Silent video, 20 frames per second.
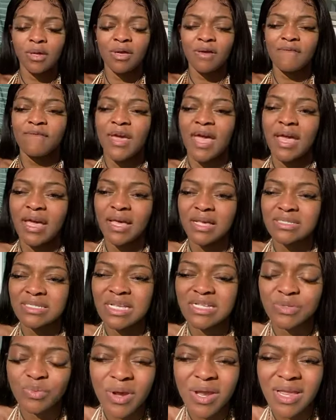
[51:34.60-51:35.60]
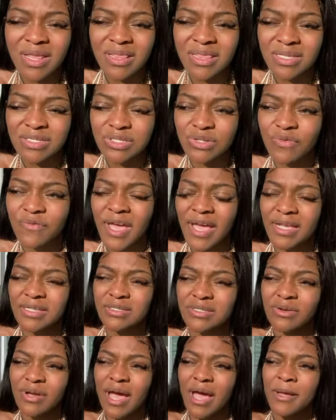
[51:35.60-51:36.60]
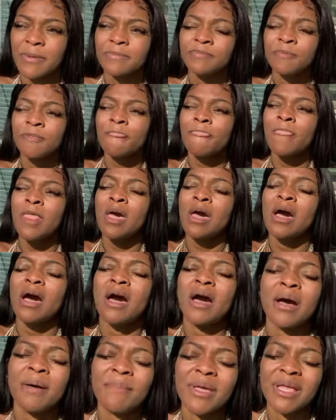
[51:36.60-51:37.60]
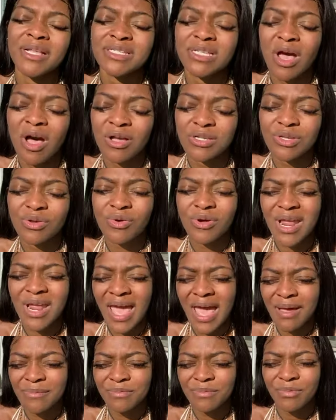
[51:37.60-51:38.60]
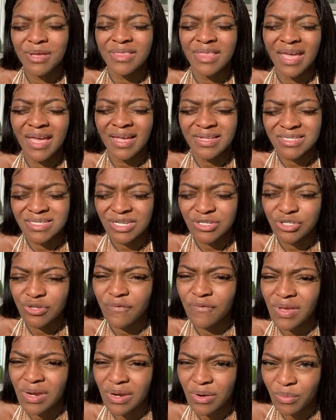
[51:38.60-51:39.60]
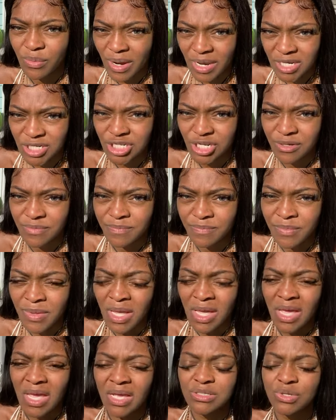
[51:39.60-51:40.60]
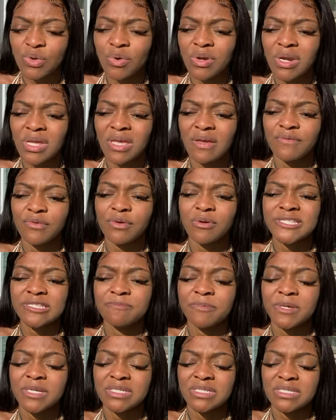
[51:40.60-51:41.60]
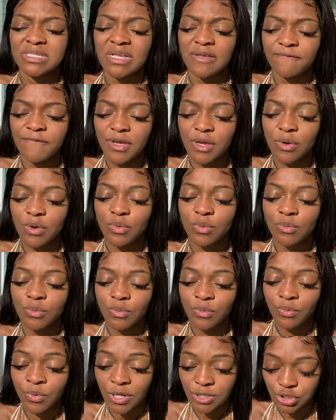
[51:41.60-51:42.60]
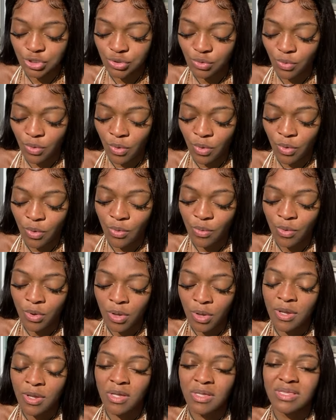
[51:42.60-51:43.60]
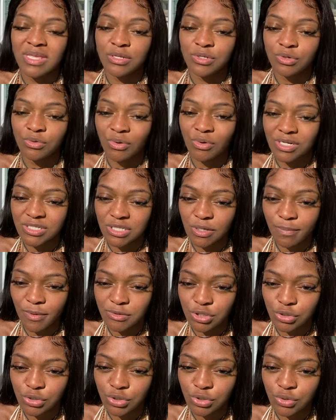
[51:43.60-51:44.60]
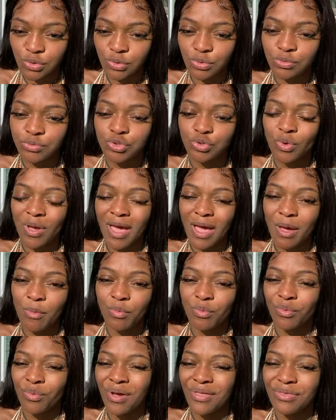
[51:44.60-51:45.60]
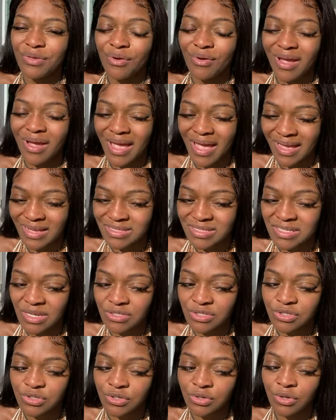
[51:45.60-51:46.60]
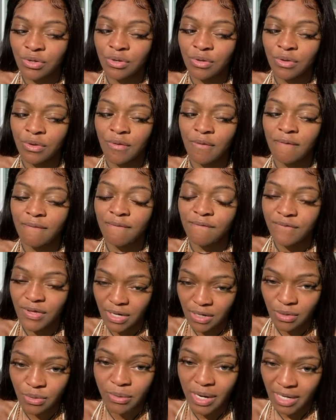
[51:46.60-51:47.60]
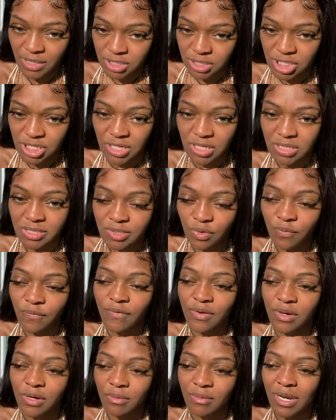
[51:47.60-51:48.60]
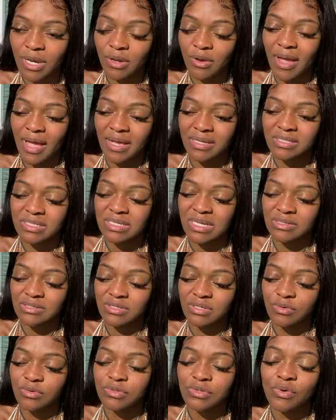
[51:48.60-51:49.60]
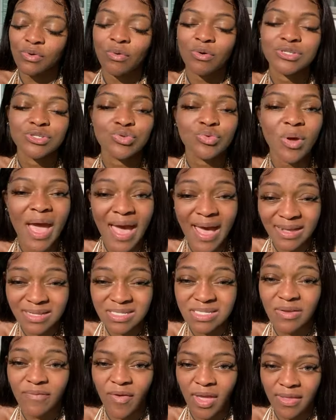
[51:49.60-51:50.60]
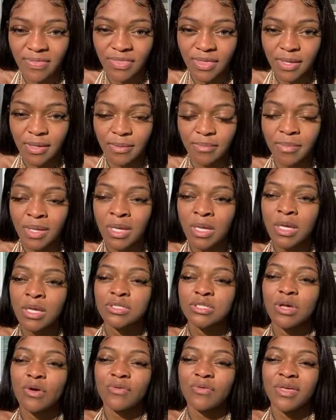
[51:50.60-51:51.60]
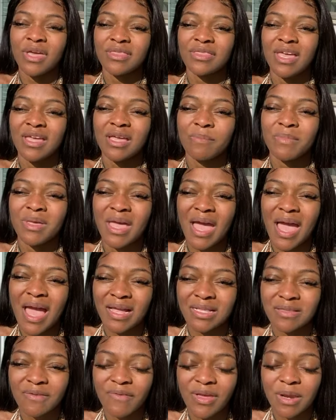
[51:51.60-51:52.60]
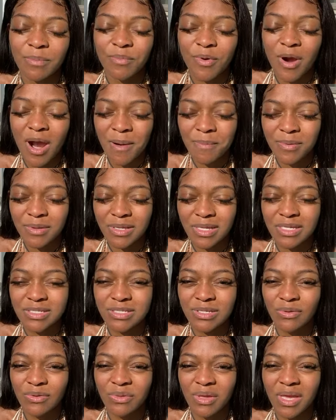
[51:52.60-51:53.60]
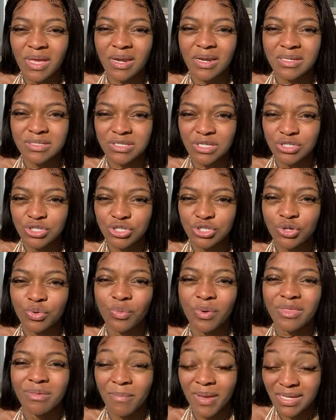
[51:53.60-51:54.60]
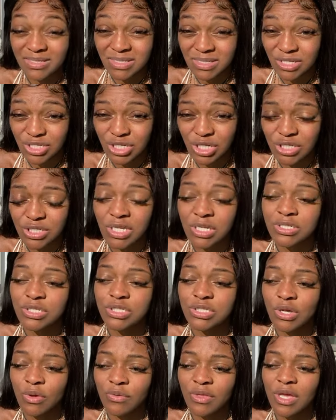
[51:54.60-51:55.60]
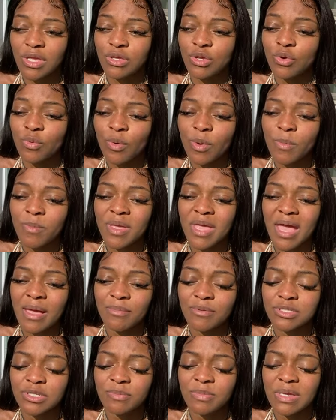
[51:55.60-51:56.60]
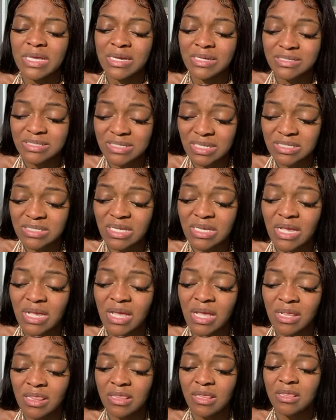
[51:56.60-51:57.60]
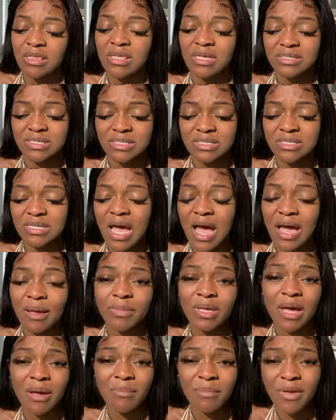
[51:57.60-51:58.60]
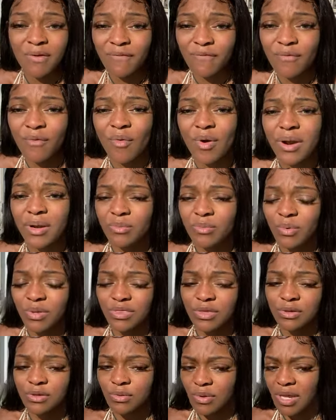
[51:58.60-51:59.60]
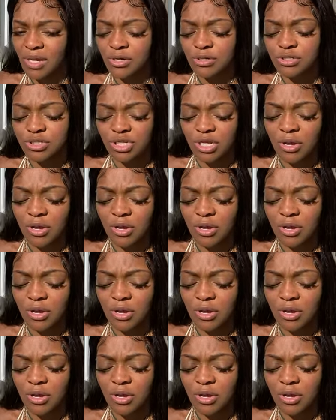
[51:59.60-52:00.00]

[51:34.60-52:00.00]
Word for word: phase, as we're in this new phase, okay? It's also going to help with ancestor veneration. It's going to give you a specific ritual that you are supposed to do to help with your ancestor veneration, to venerate your ancestors or to activate them so that they can be activated properly, so they can assist you with messages, and so that you will be able to be assisted in this time coming forward with the new energy,